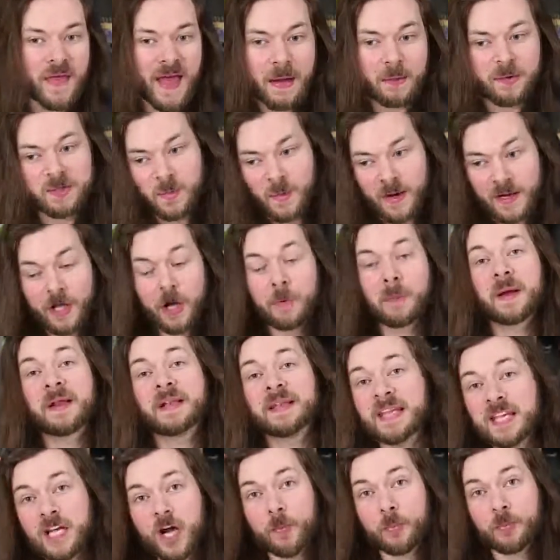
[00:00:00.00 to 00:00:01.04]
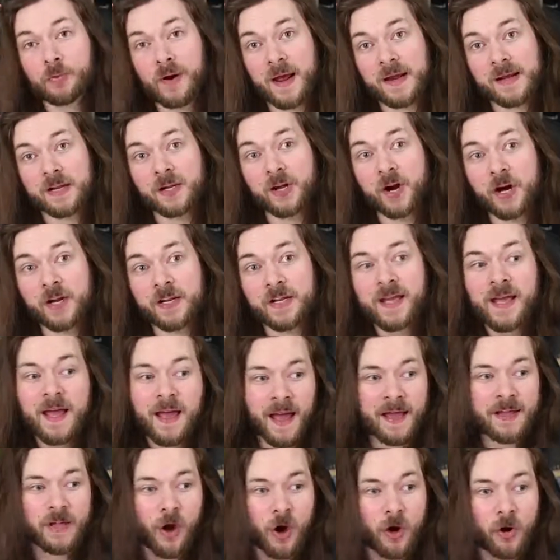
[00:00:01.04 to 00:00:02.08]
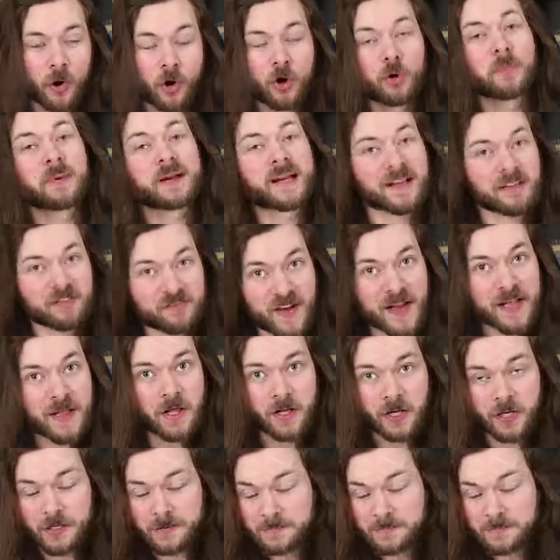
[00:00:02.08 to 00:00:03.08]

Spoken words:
that was when I got my knee operated on. I got home and I fell on